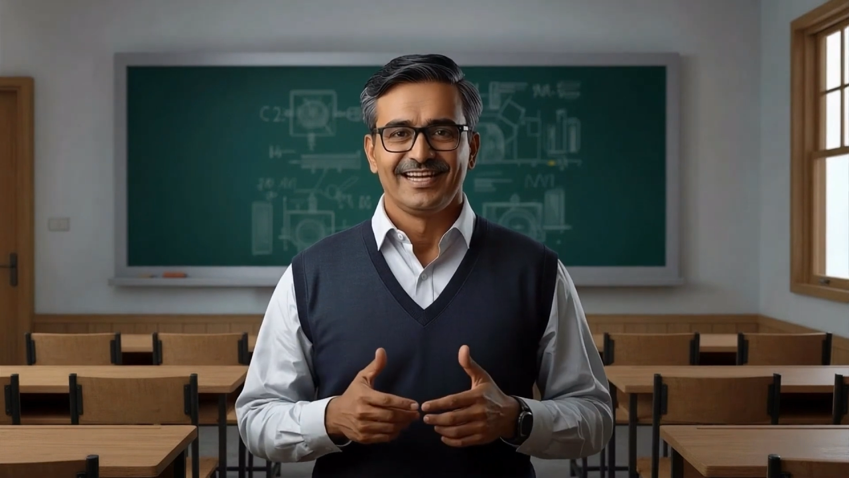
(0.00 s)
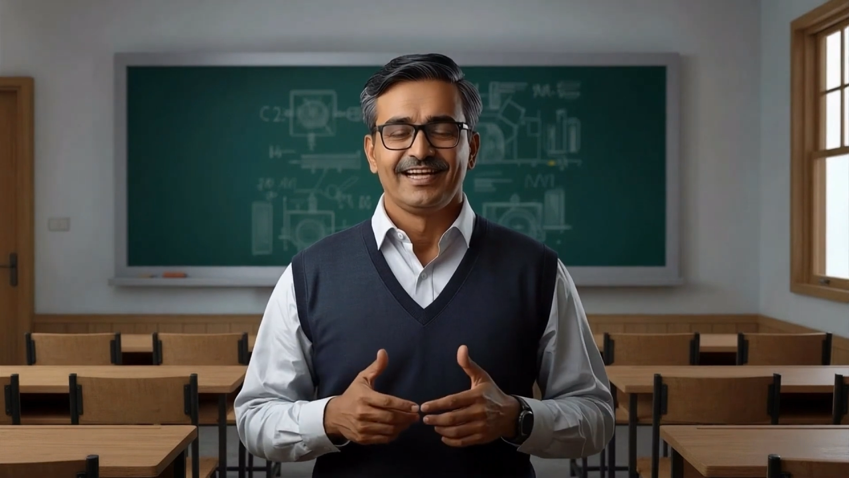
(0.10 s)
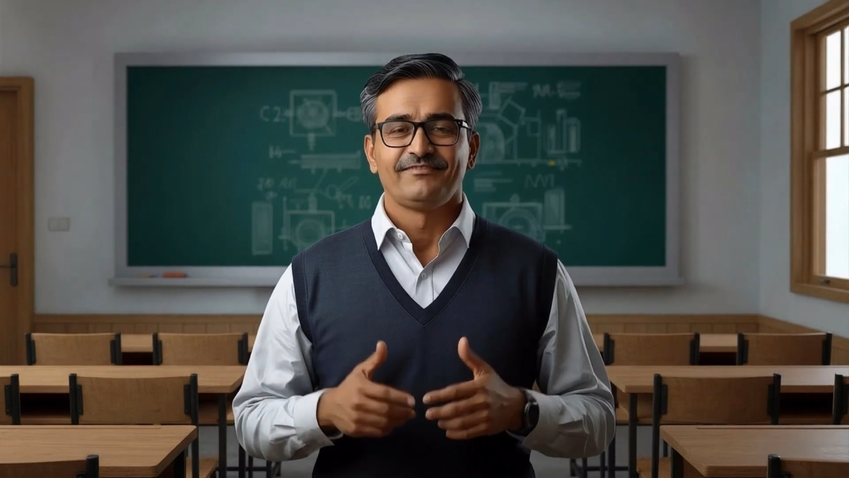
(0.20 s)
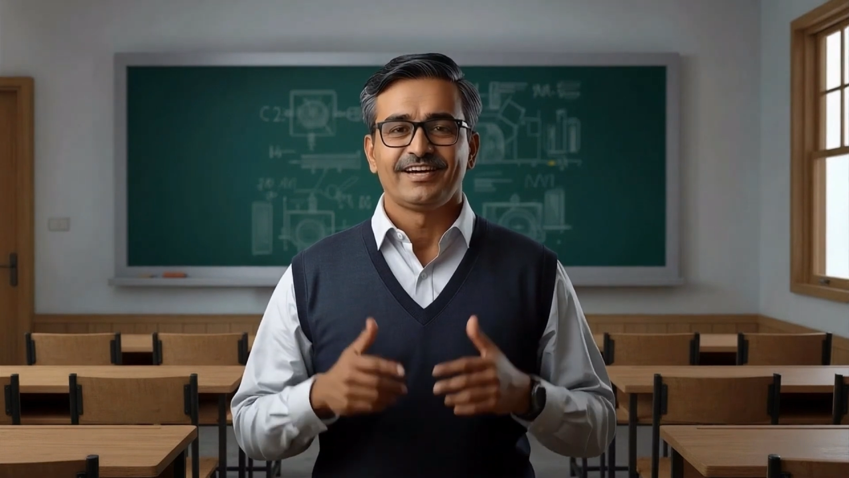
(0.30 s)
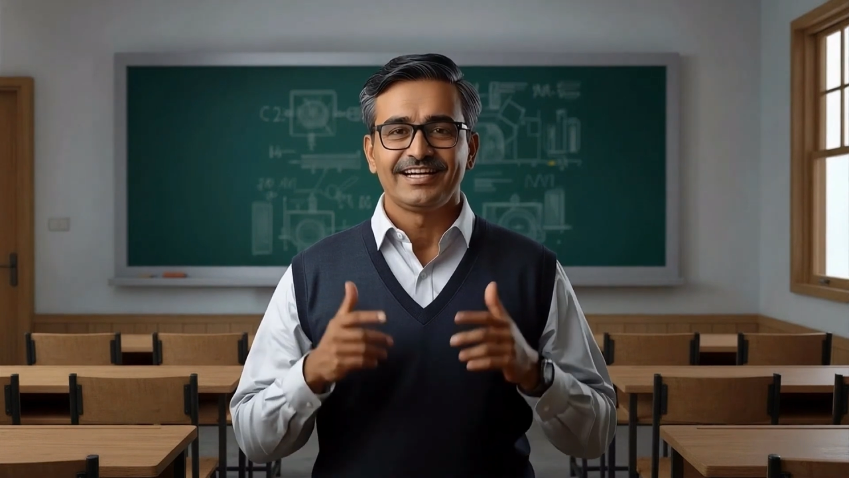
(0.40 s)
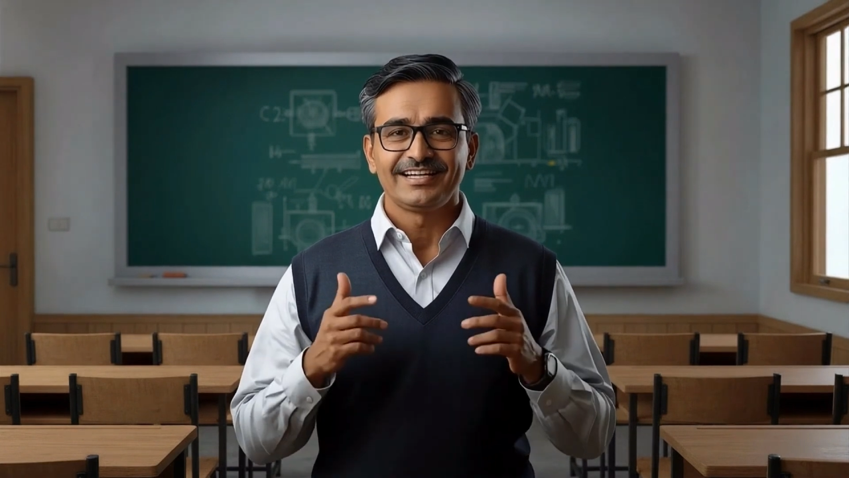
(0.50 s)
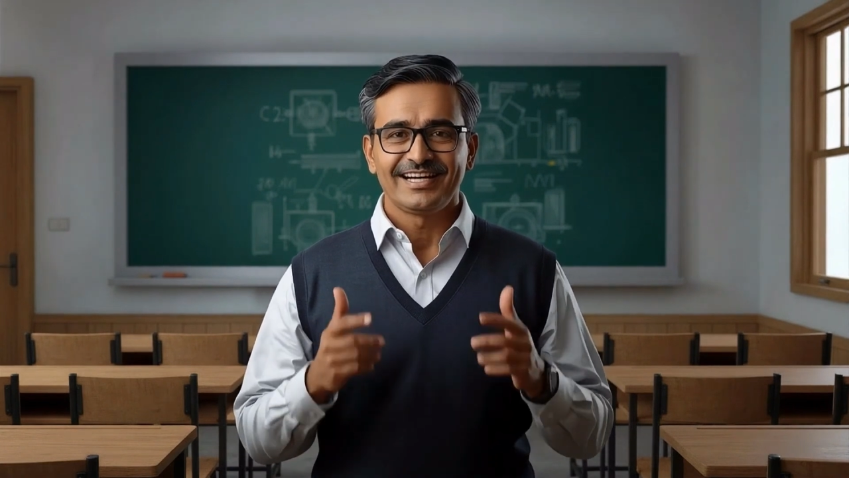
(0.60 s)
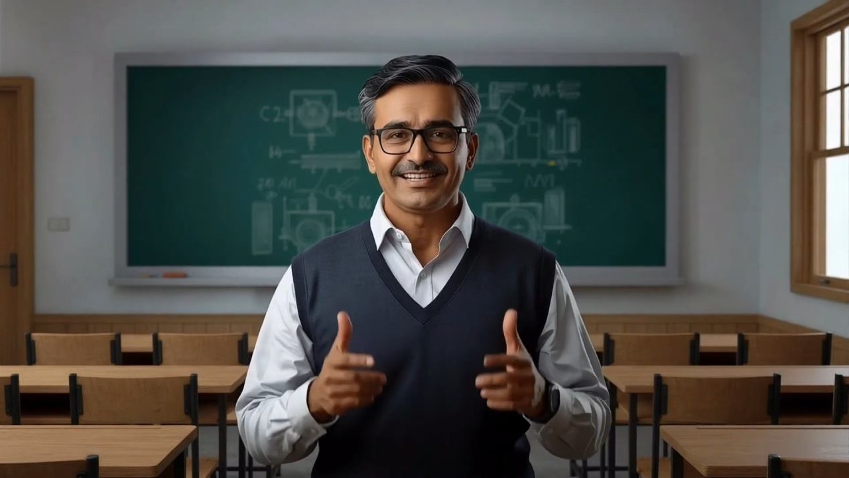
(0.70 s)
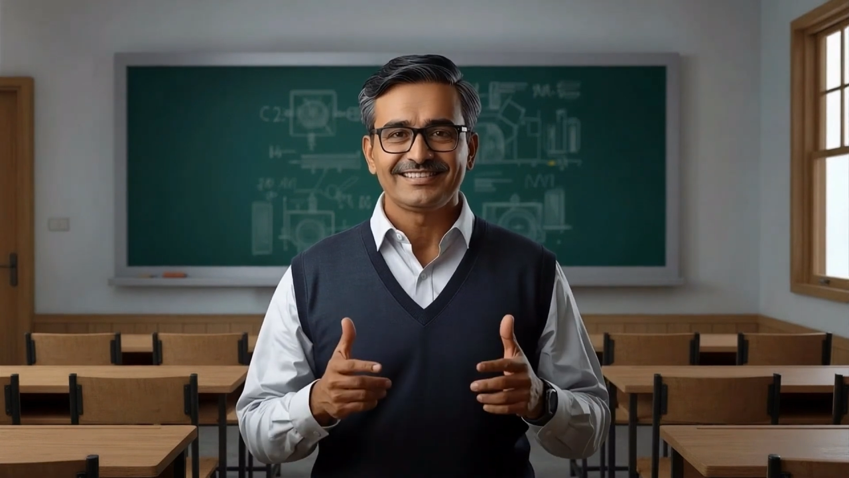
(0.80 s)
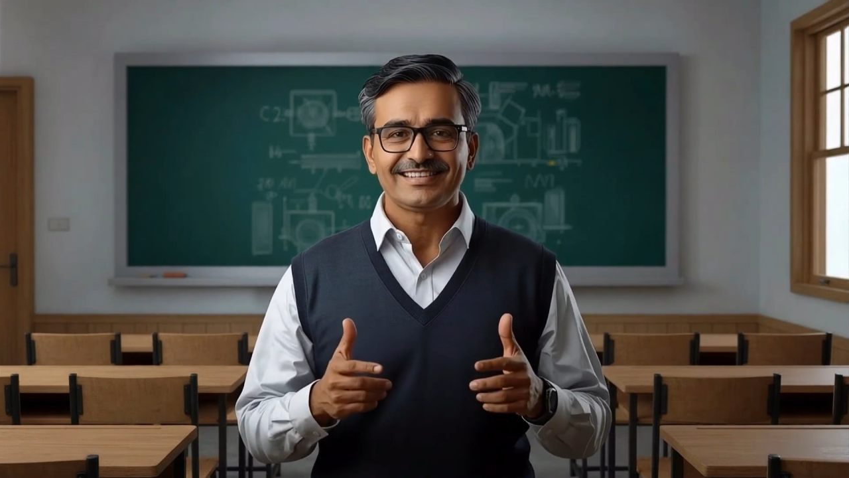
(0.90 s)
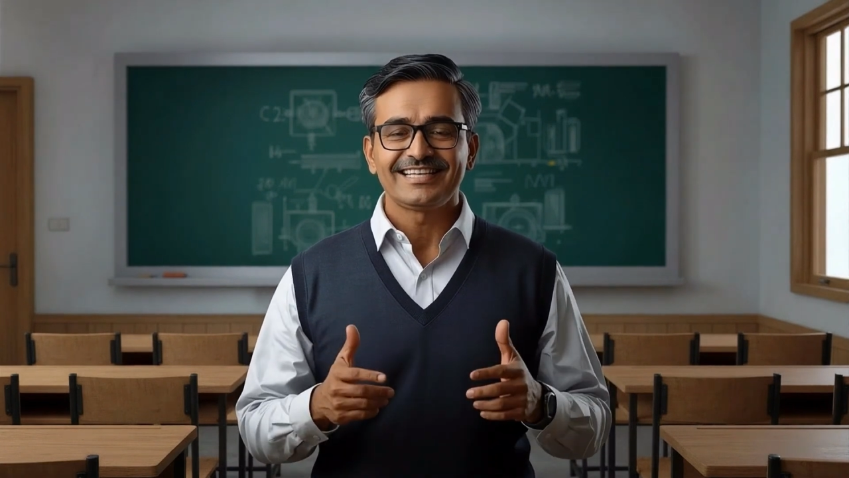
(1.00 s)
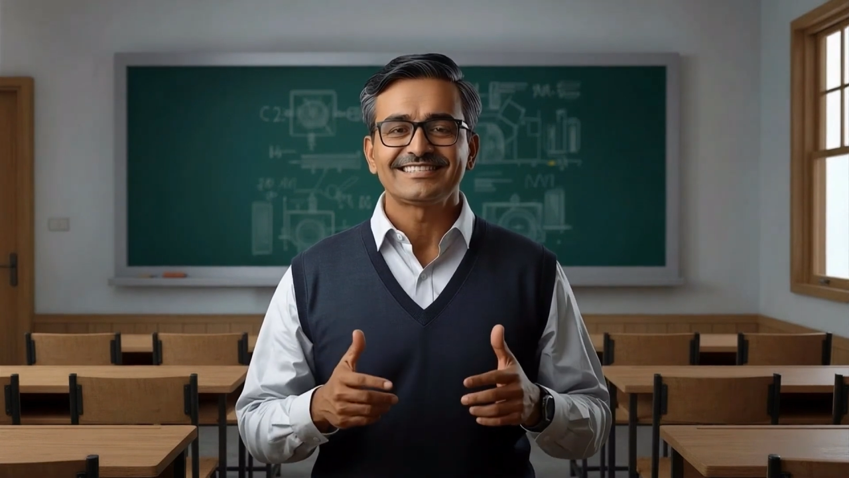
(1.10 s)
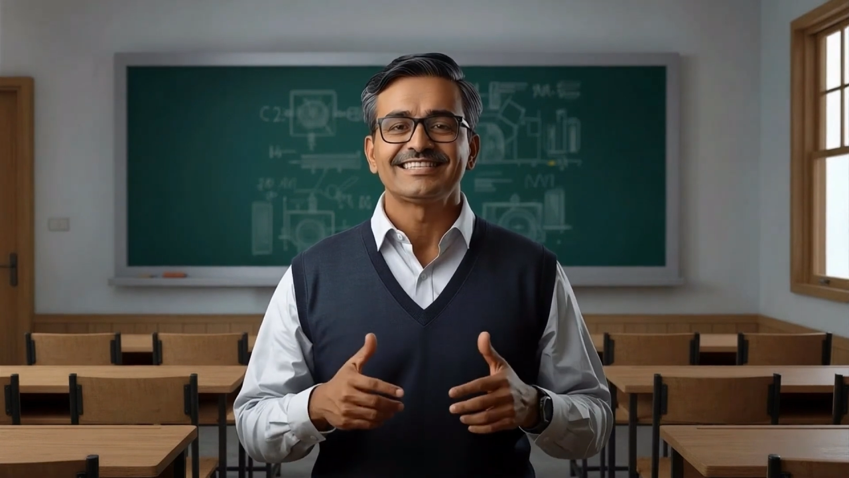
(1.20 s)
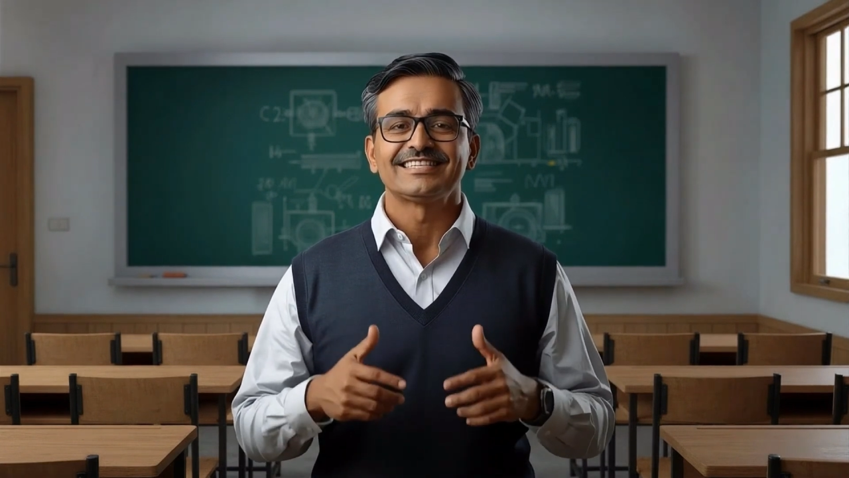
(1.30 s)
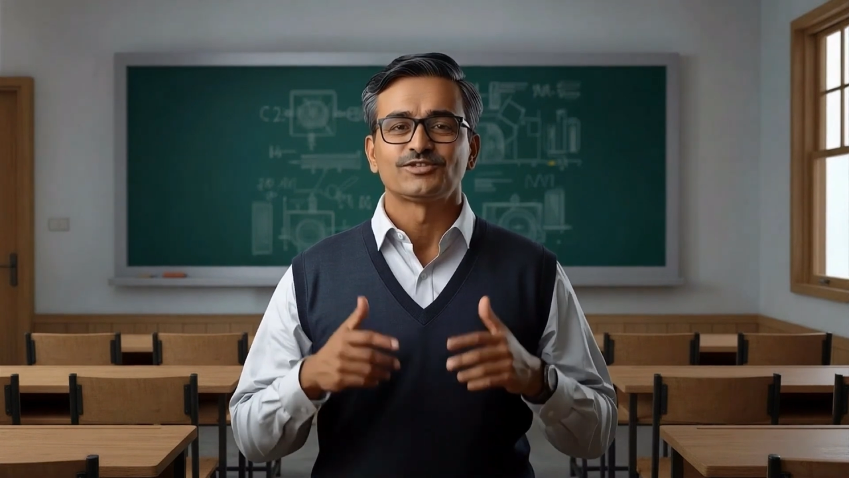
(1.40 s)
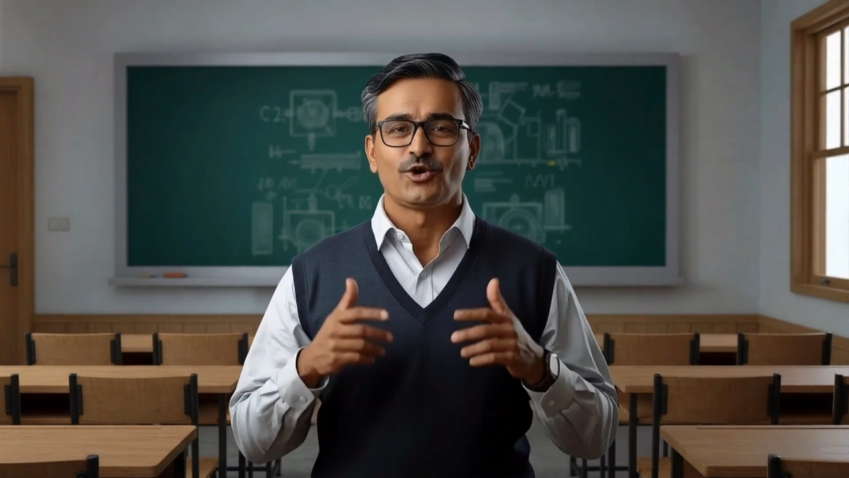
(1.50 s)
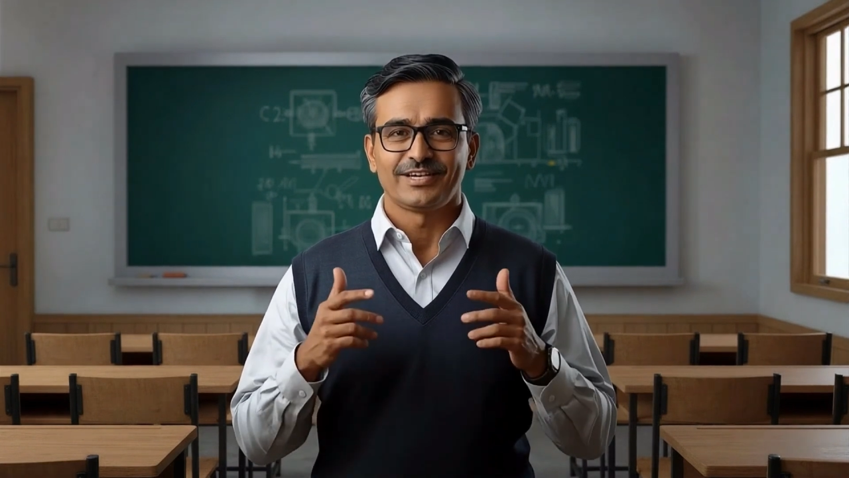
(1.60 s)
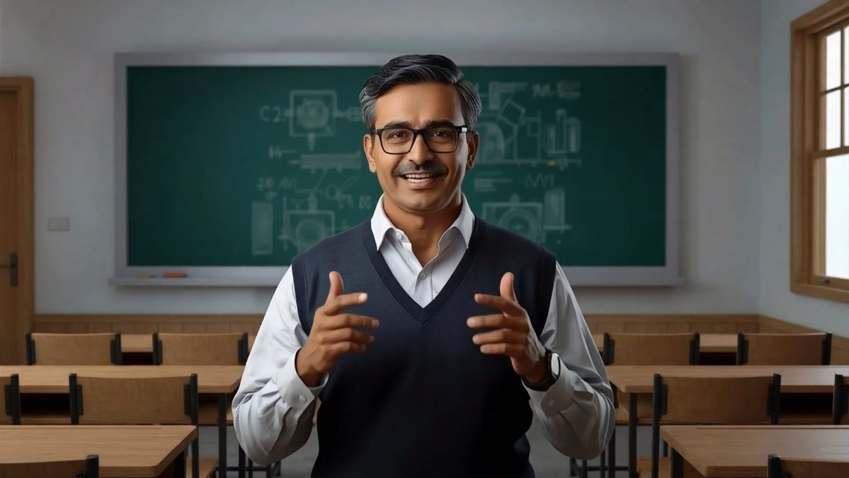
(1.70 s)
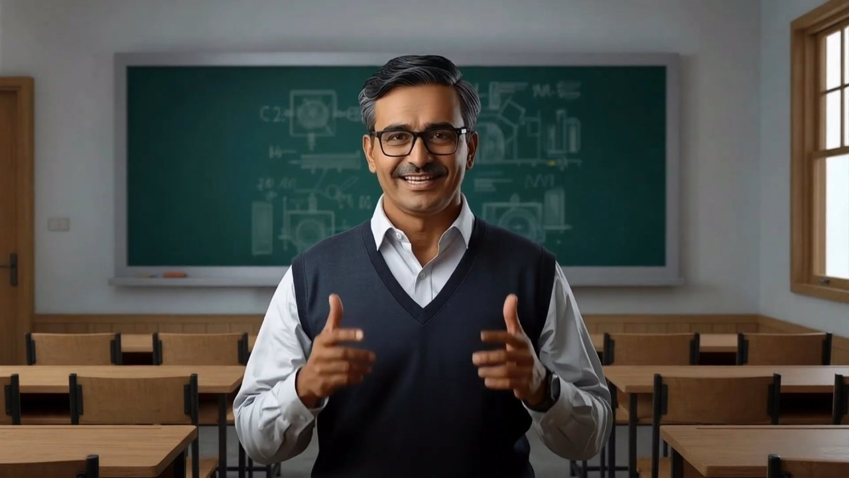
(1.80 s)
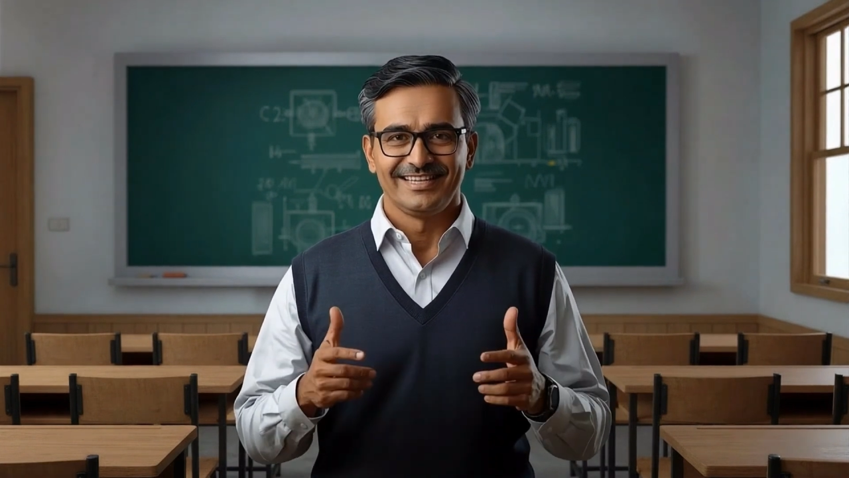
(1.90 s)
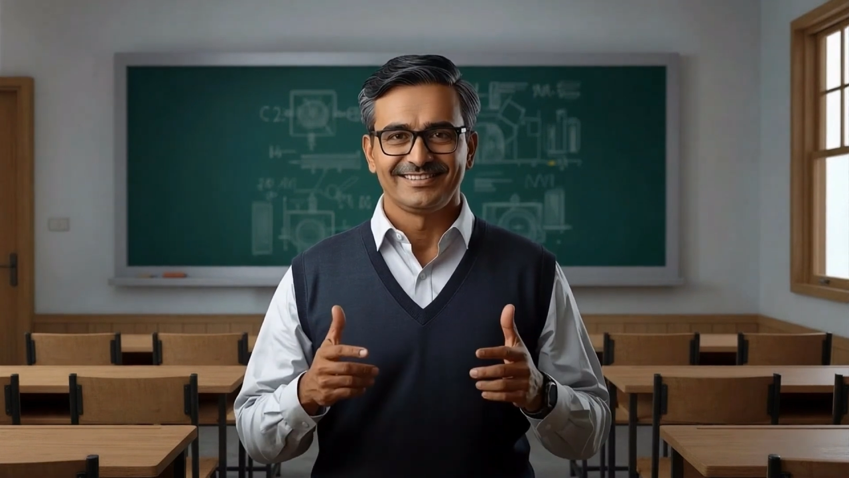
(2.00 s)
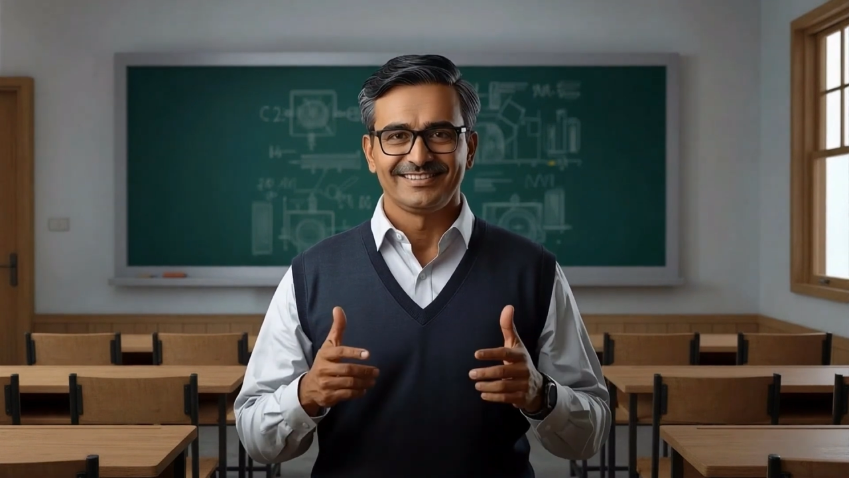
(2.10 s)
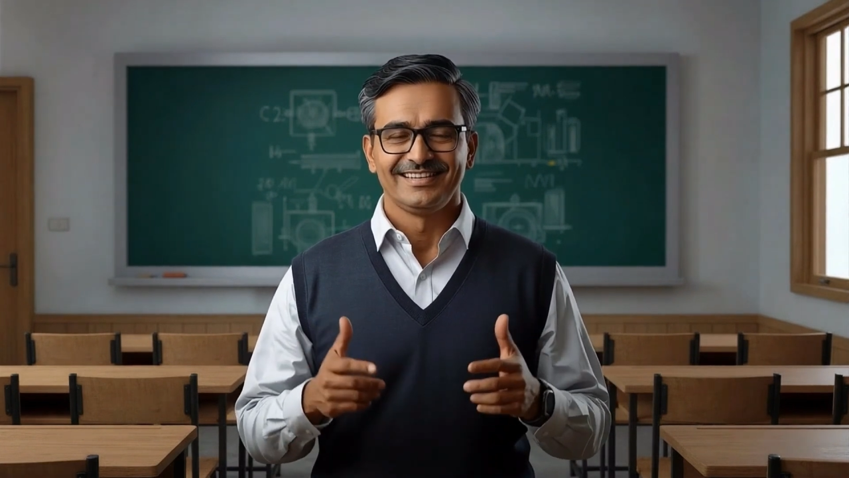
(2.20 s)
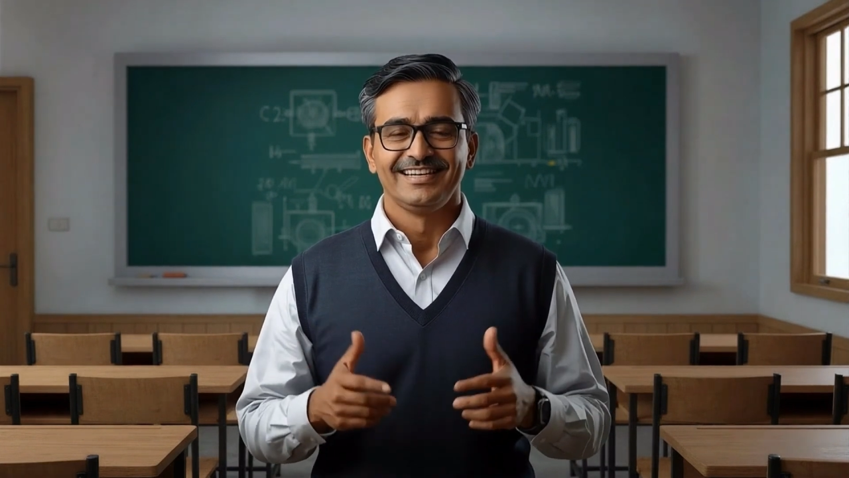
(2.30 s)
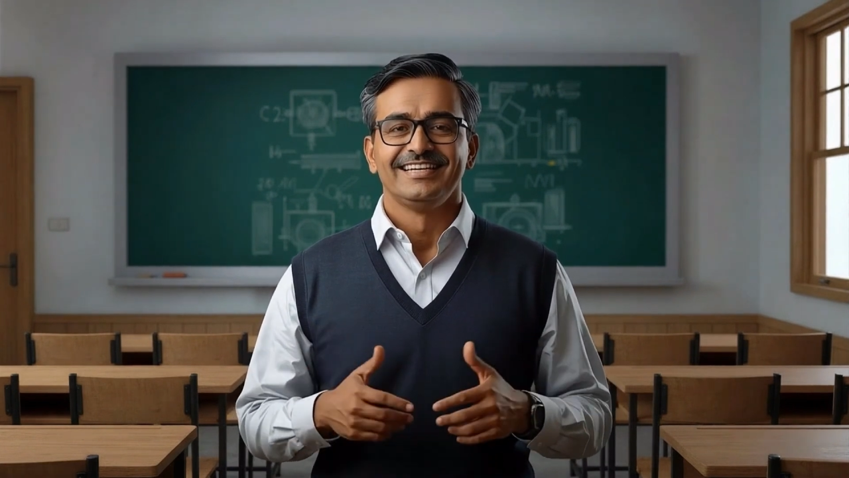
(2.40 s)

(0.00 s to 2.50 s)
If the conductor size is not increased,